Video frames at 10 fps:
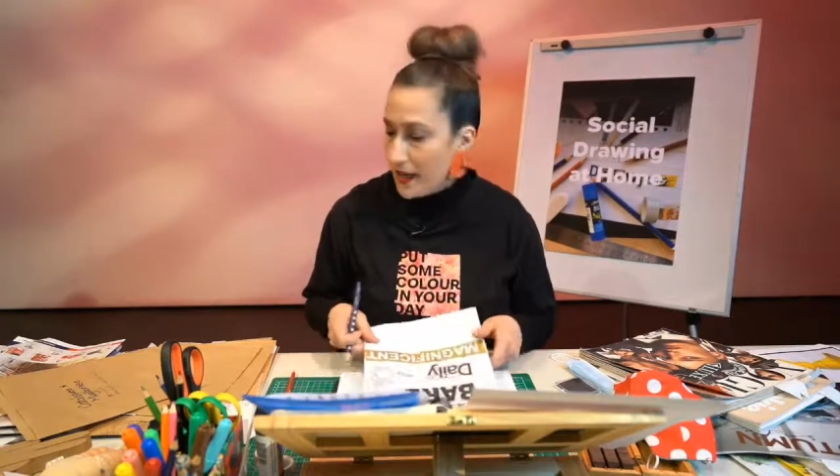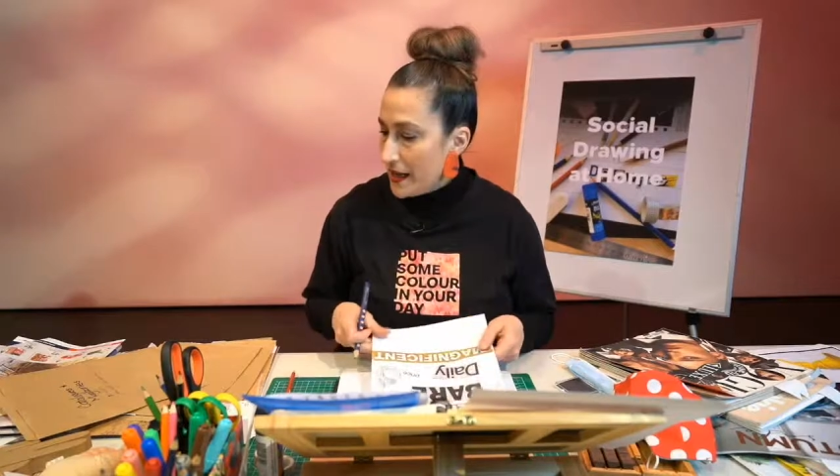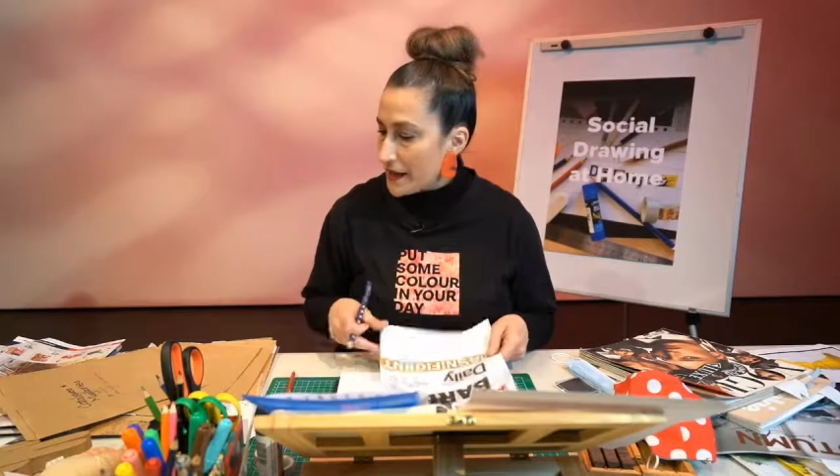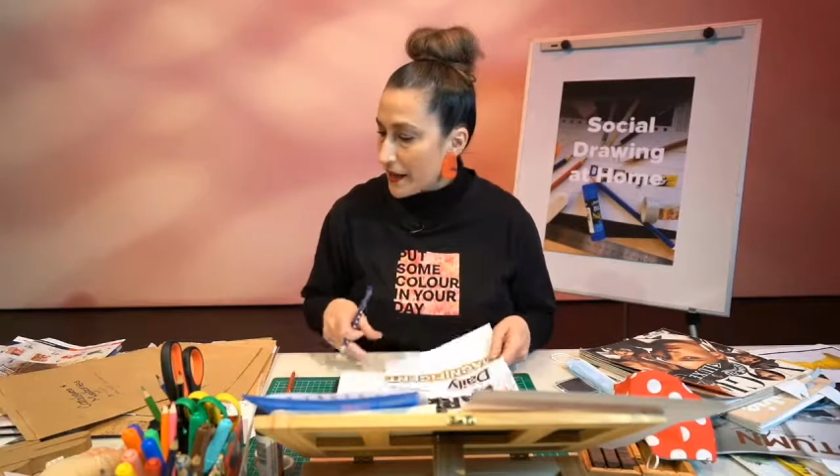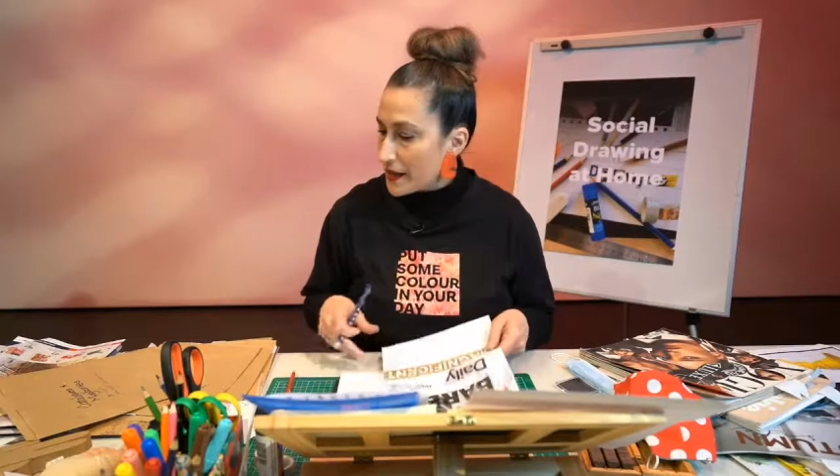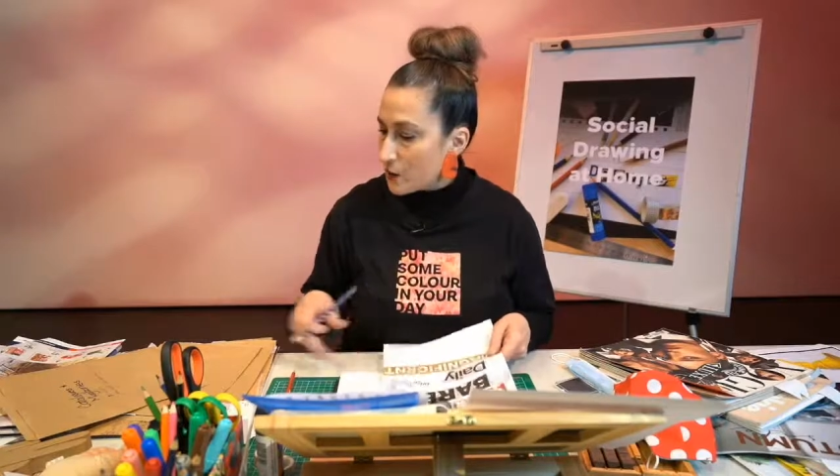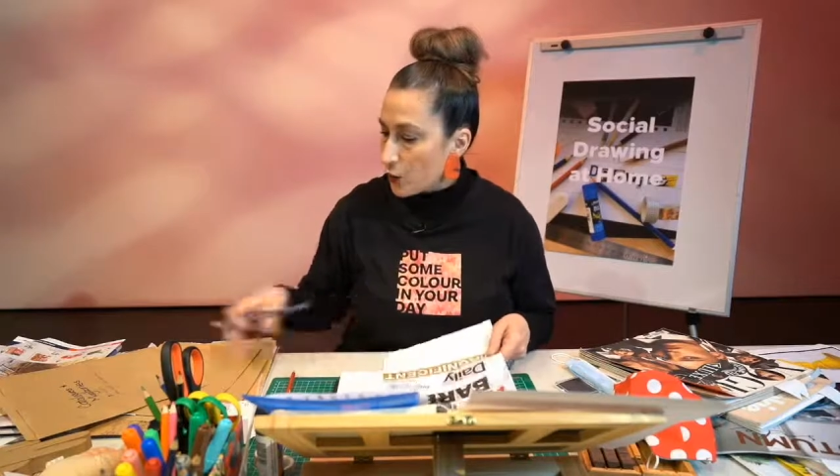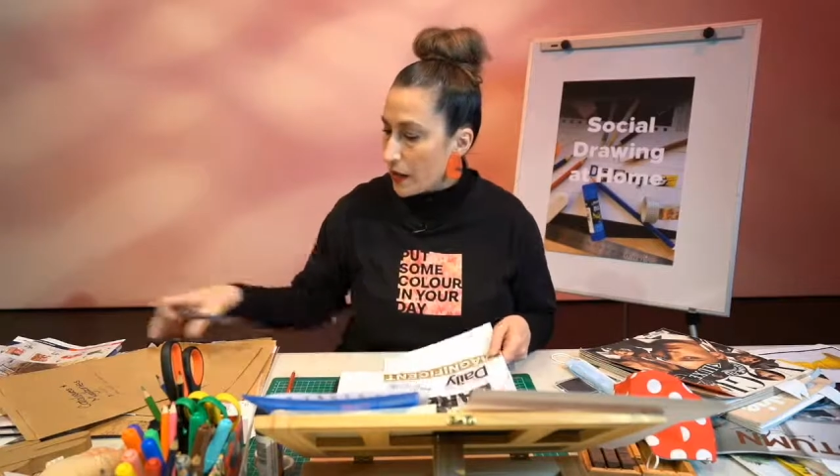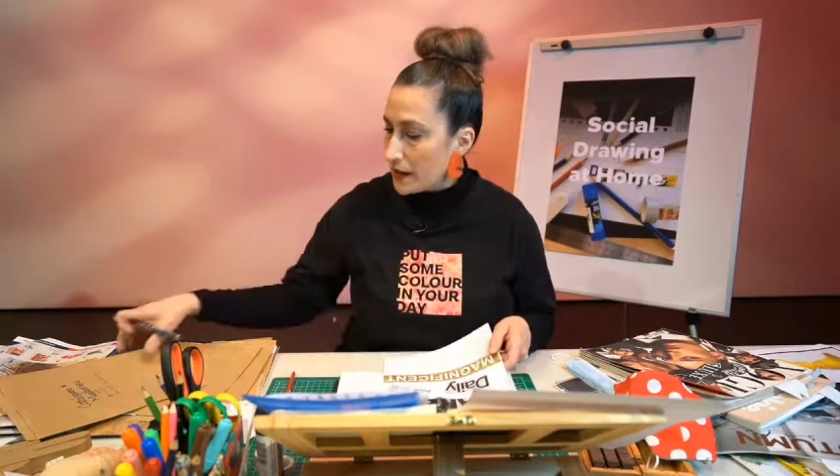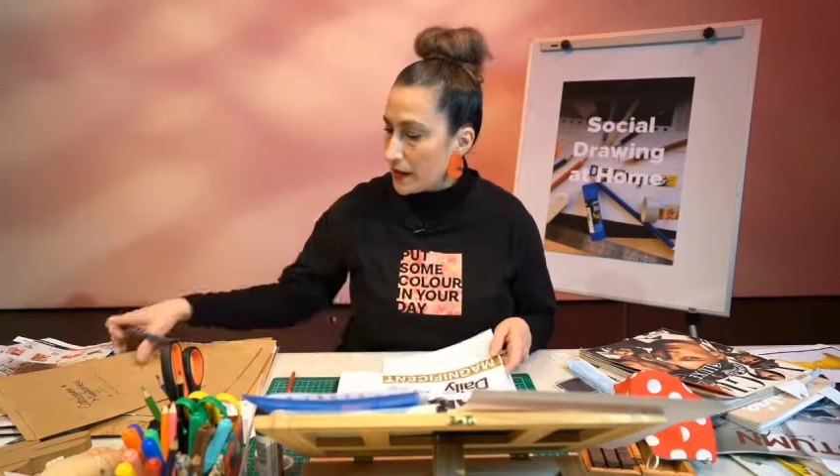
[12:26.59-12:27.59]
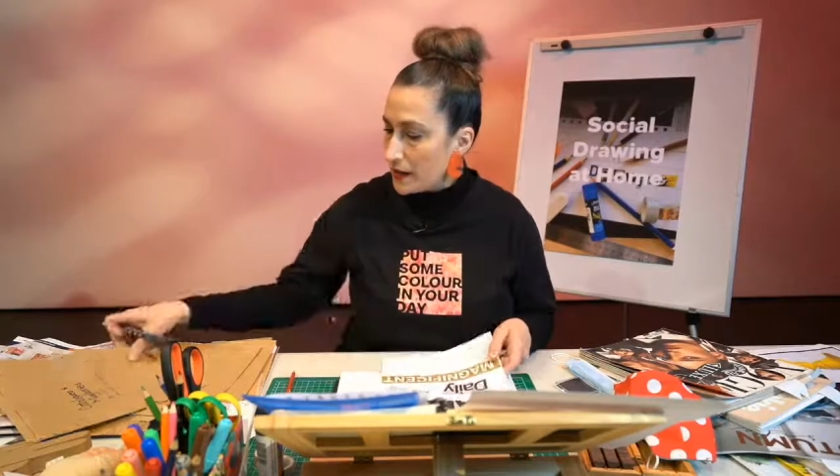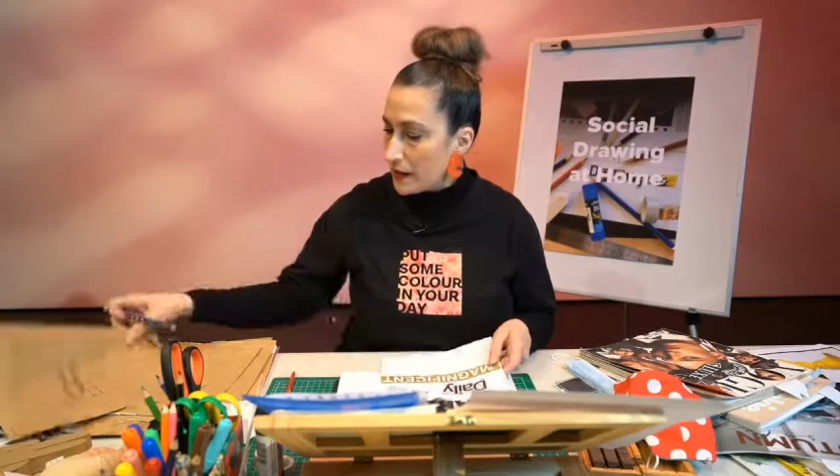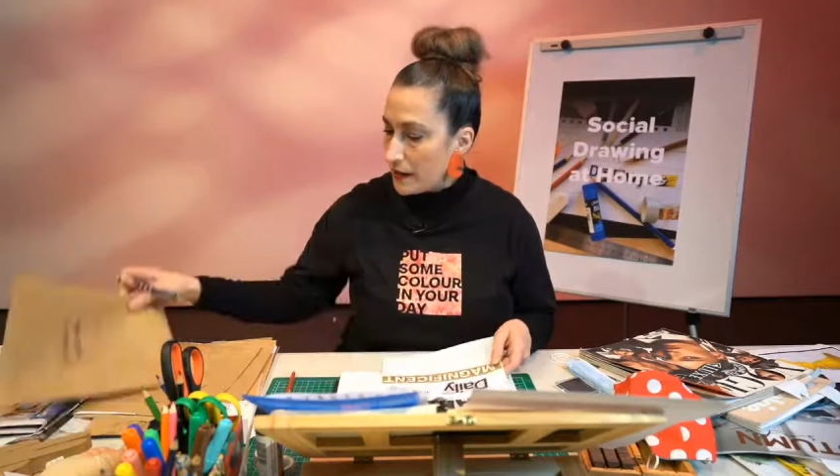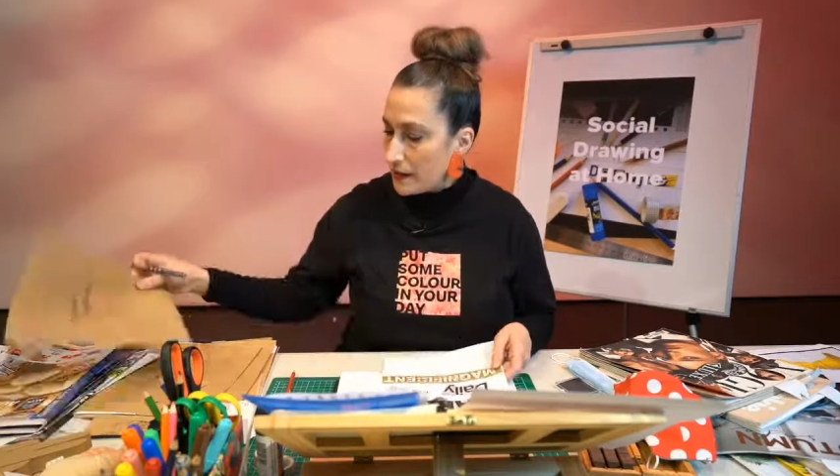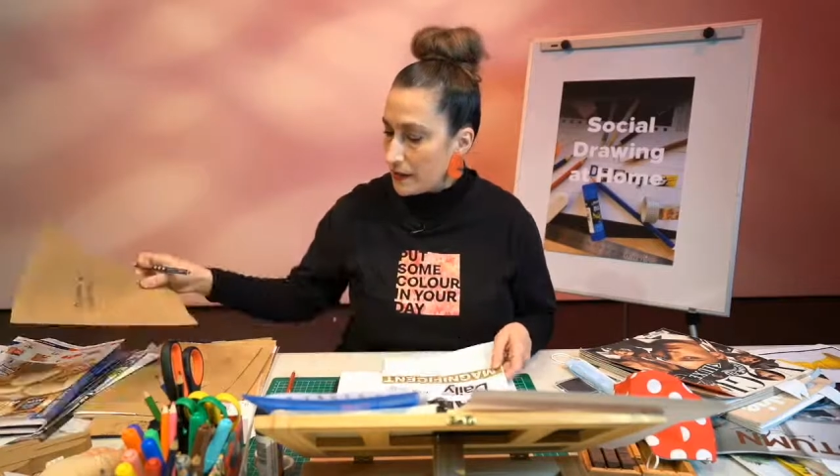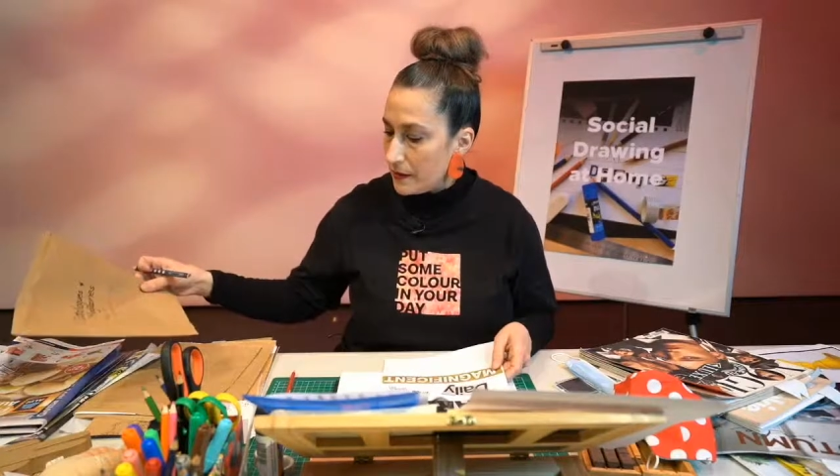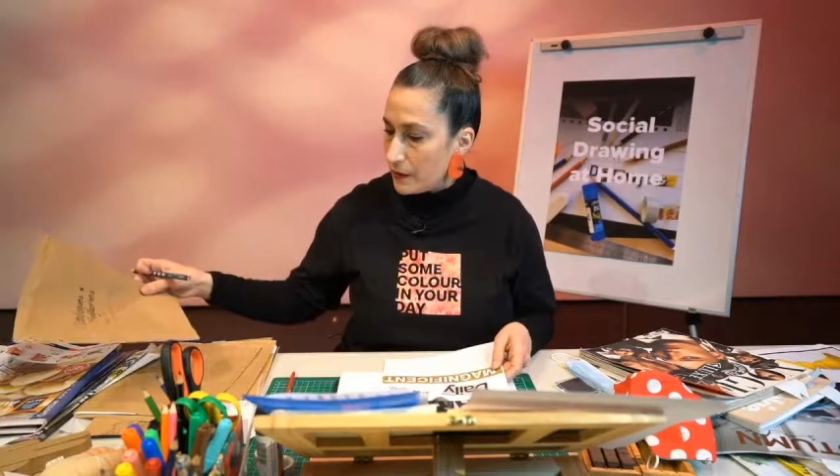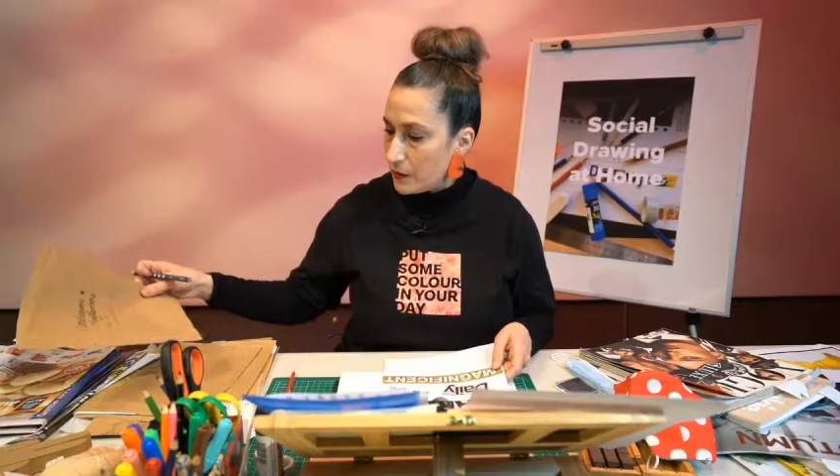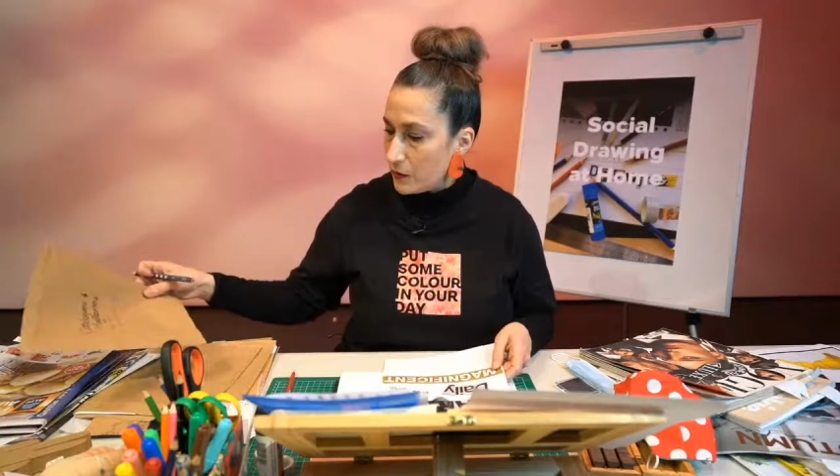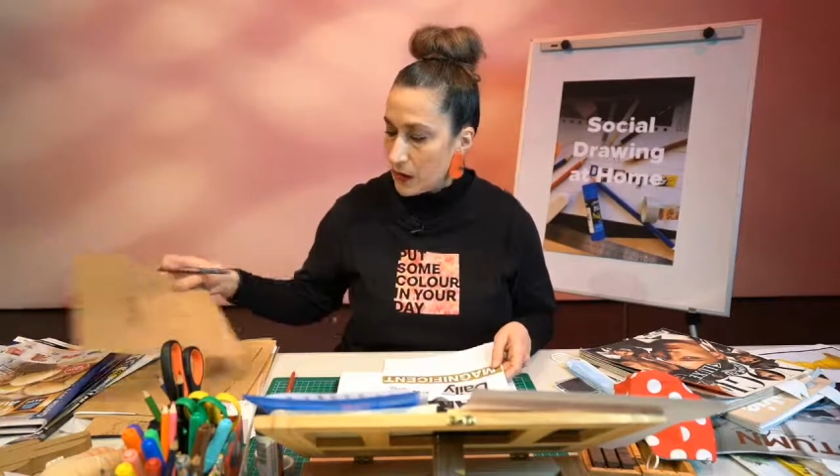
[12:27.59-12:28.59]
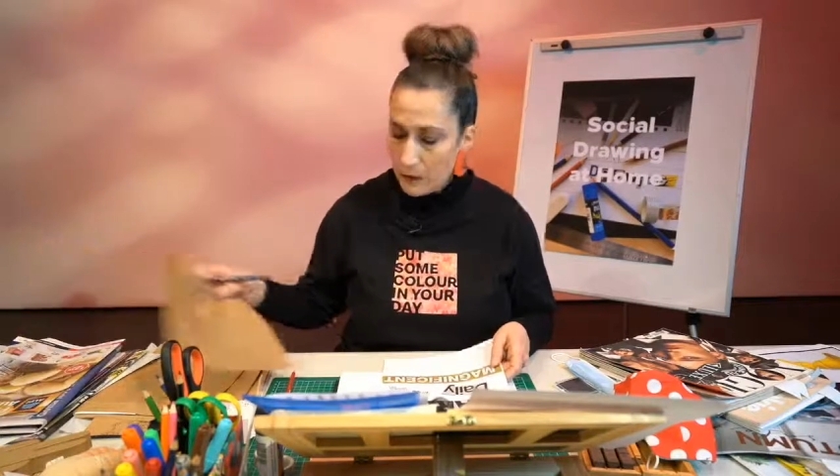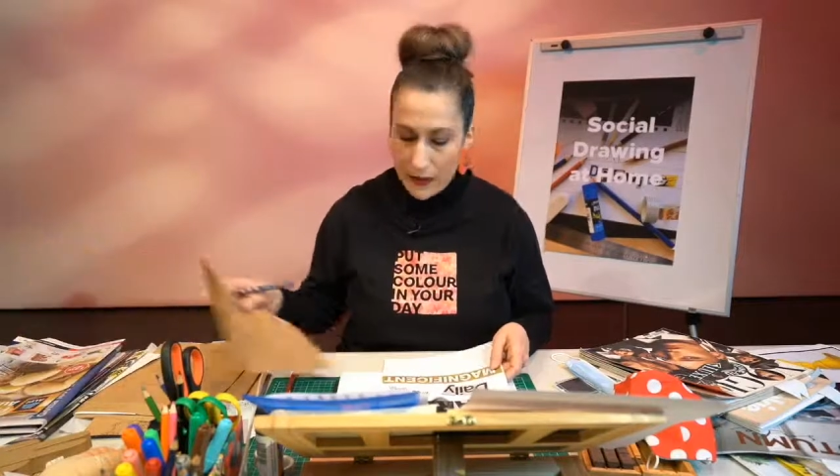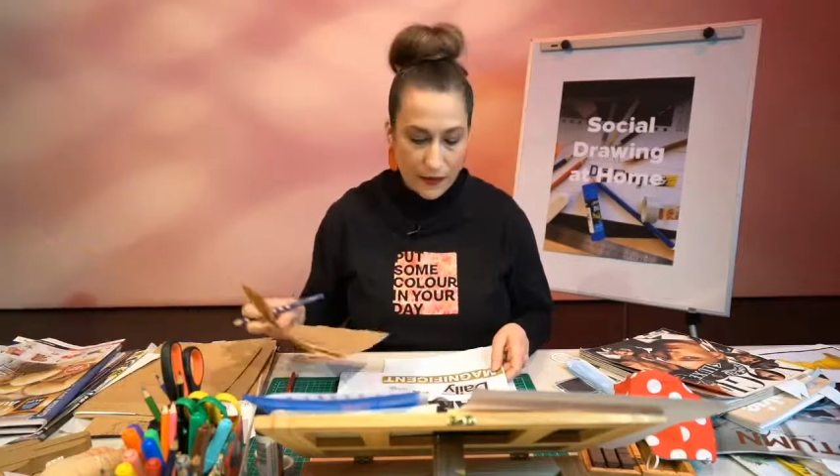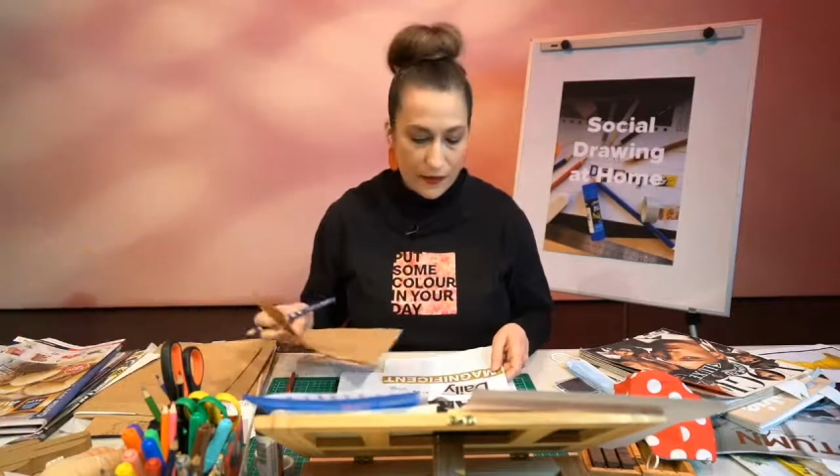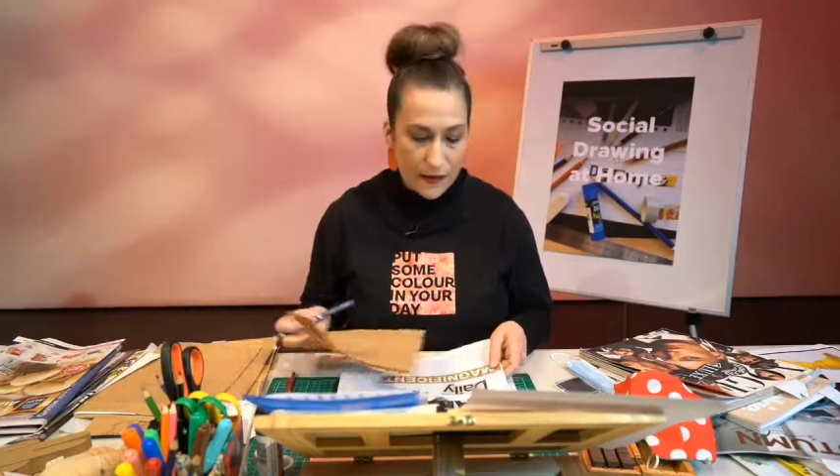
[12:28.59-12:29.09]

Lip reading: So that's one method.